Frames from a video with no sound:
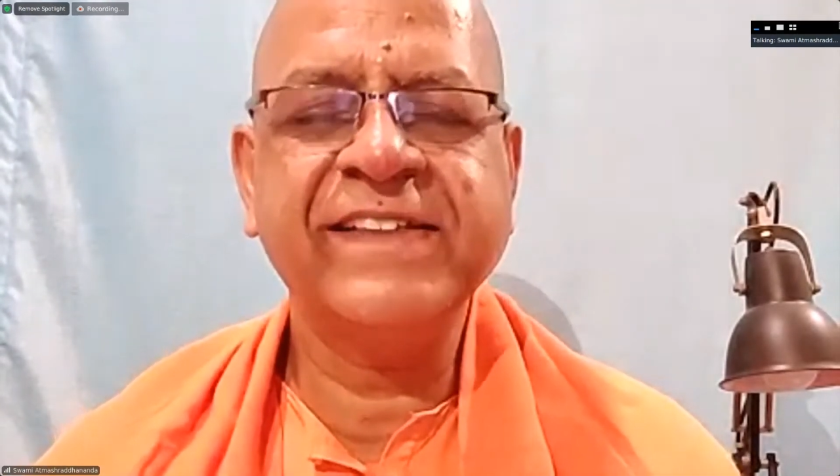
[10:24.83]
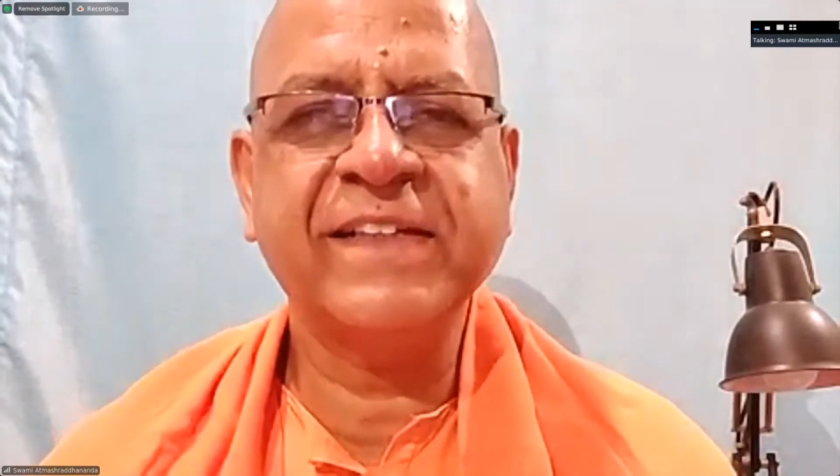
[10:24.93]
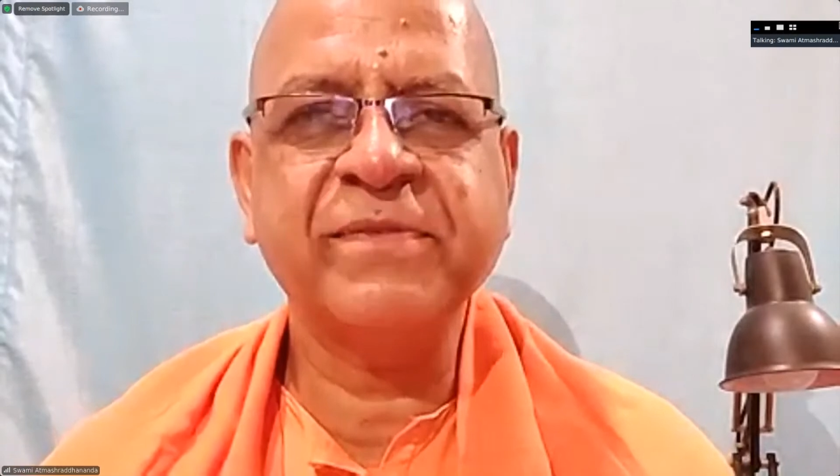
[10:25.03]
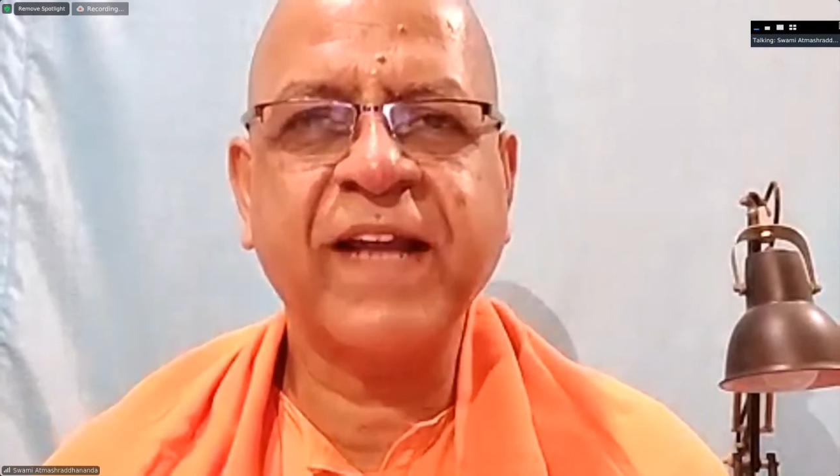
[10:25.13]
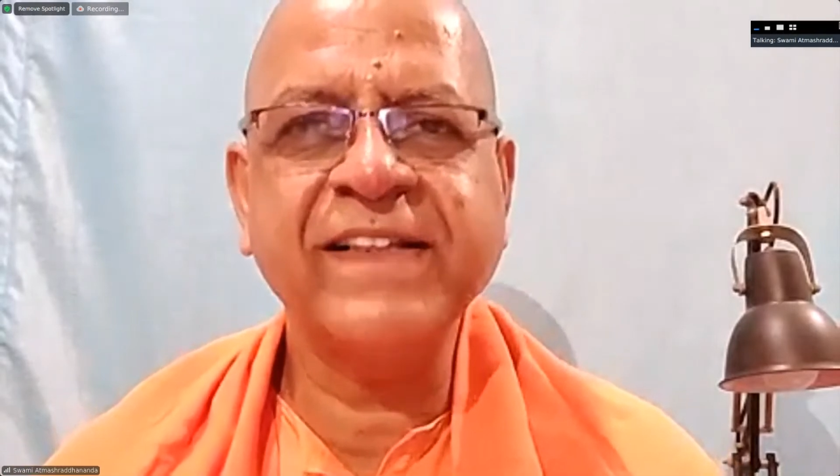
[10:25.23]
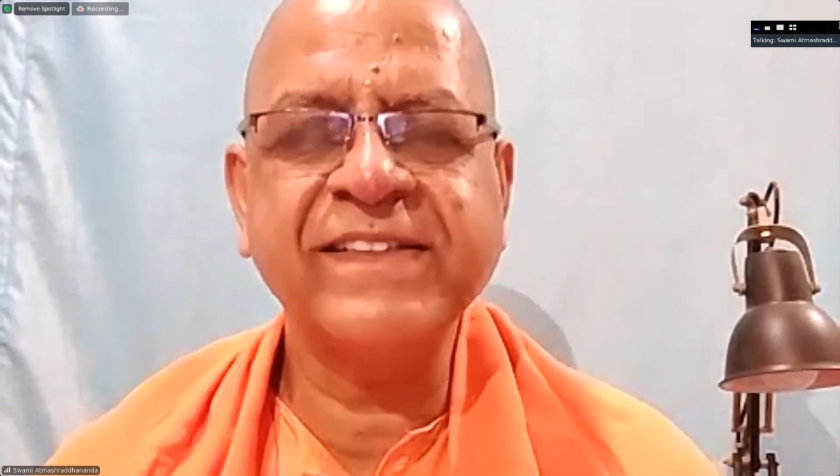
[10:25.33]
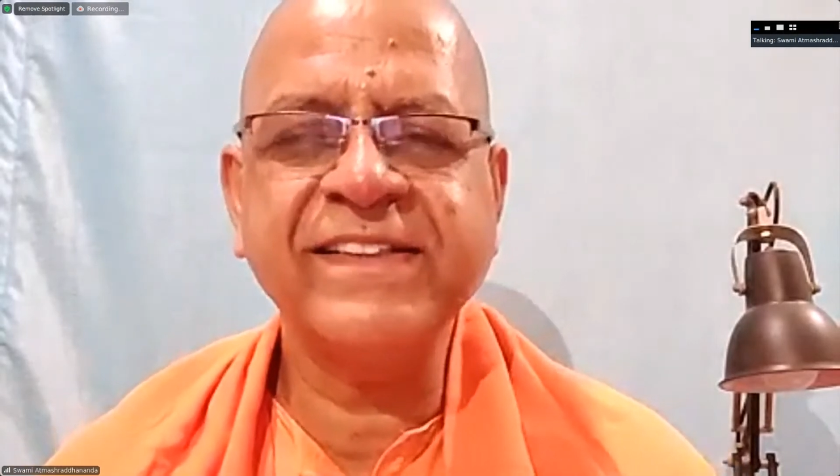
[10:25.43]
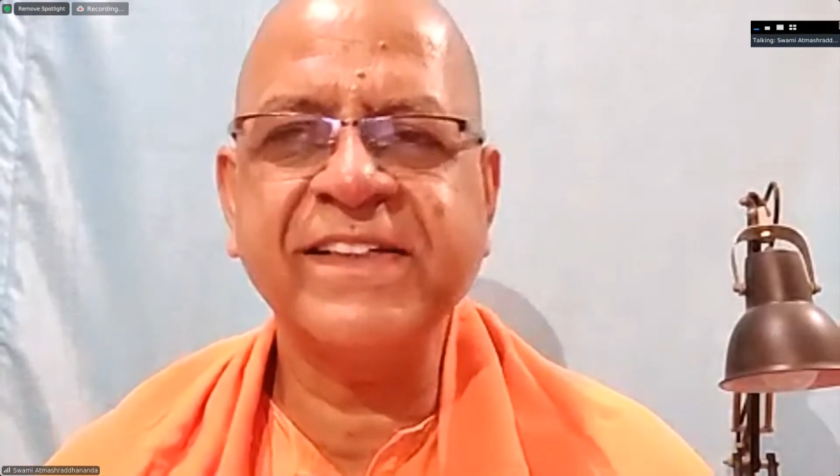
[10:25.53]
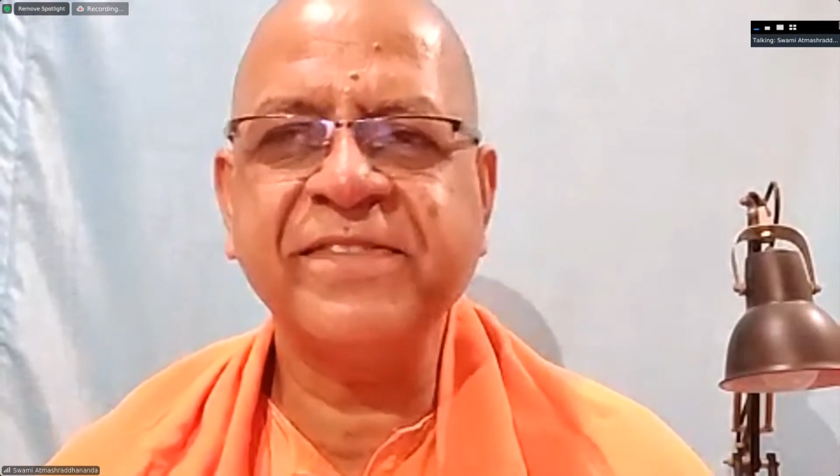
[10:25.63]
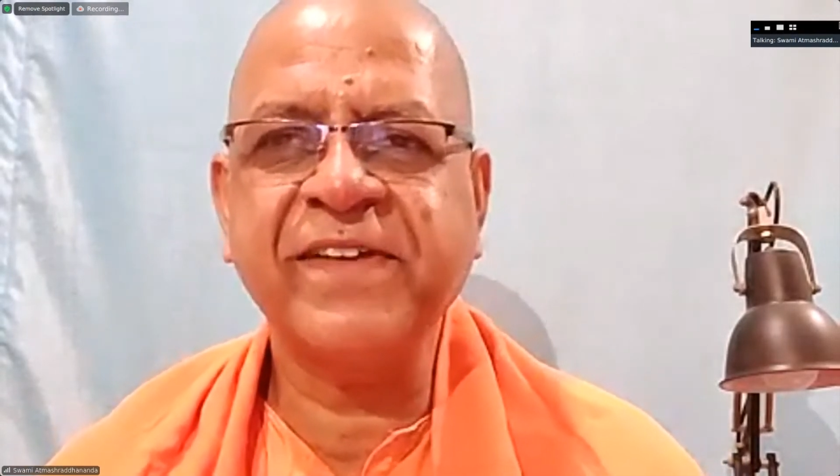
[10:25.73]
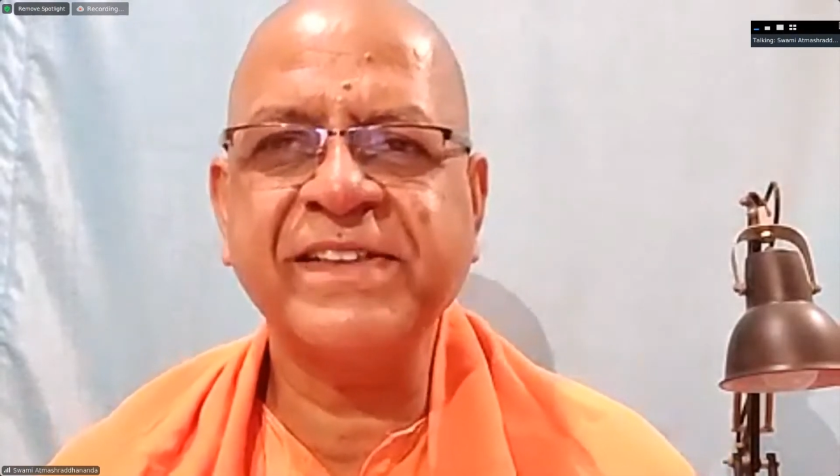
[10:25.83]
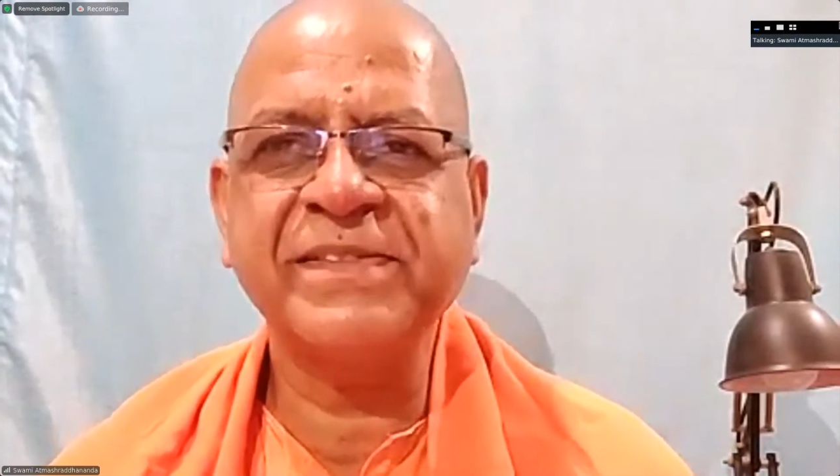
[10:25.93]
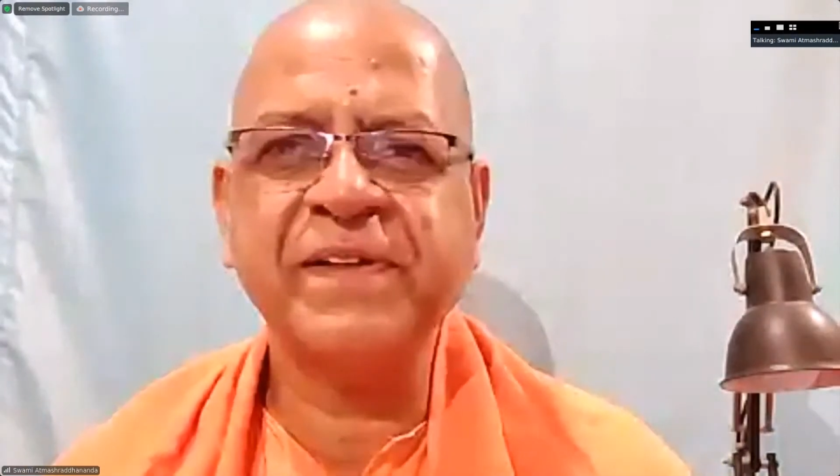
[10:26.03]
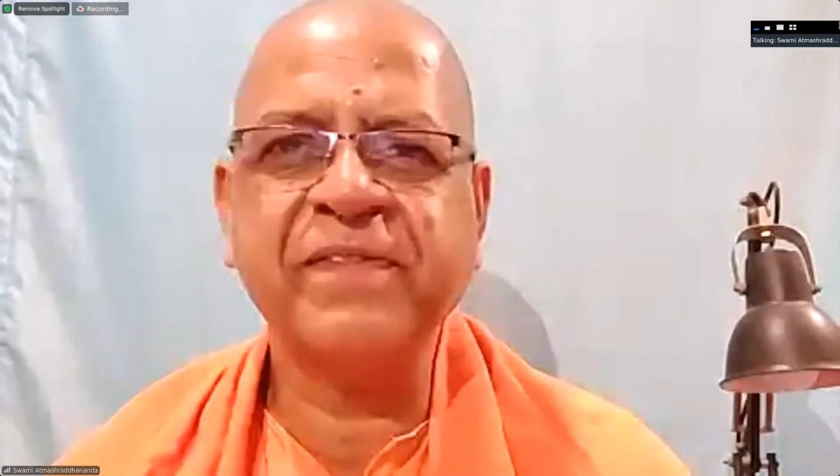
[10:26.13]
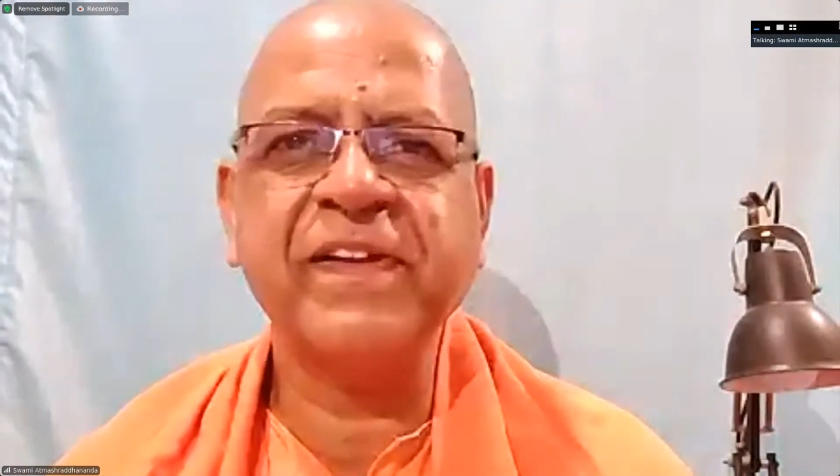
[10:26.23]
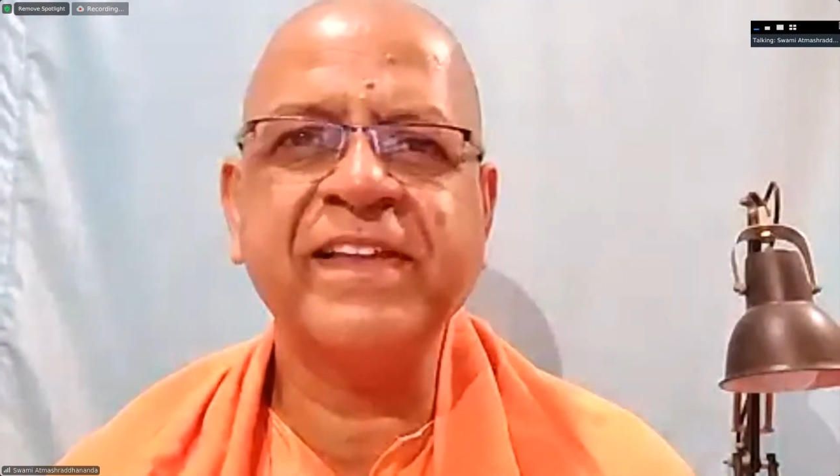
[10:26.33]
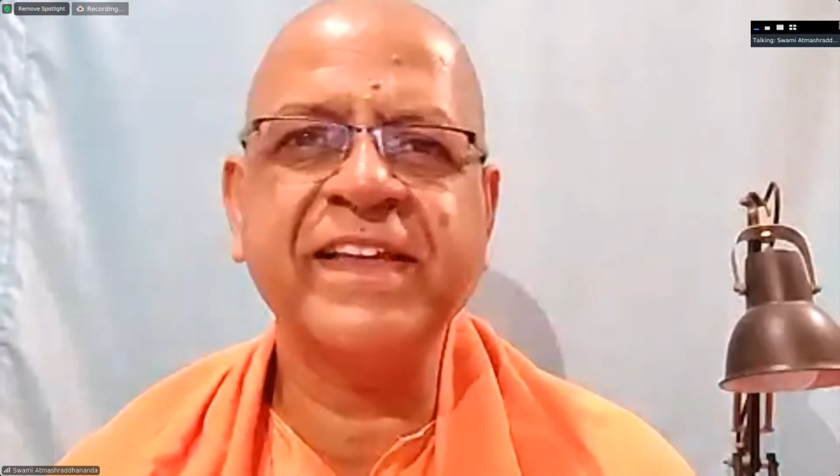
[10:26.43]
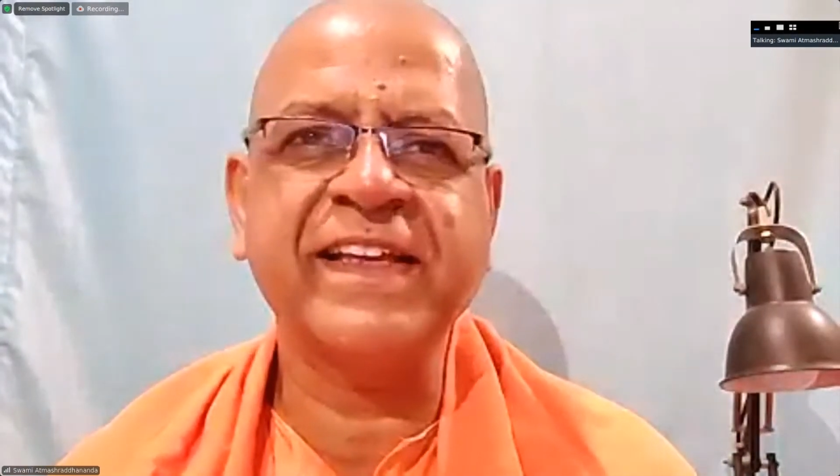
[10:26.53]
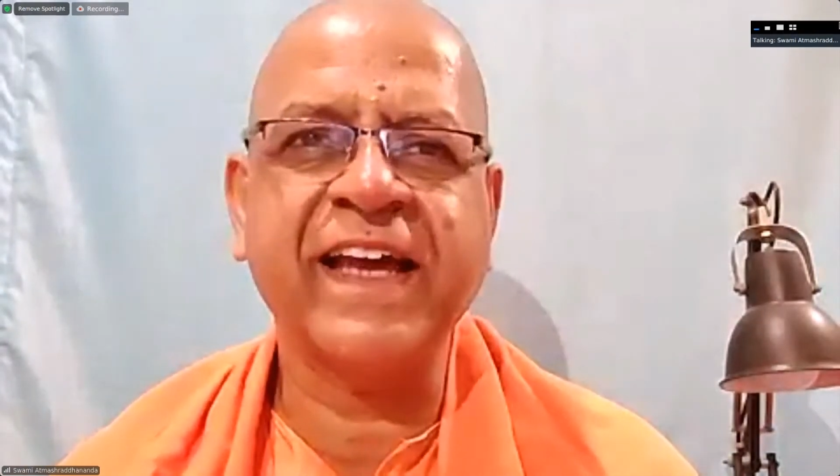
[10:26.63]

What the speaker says: summarizes the difference between the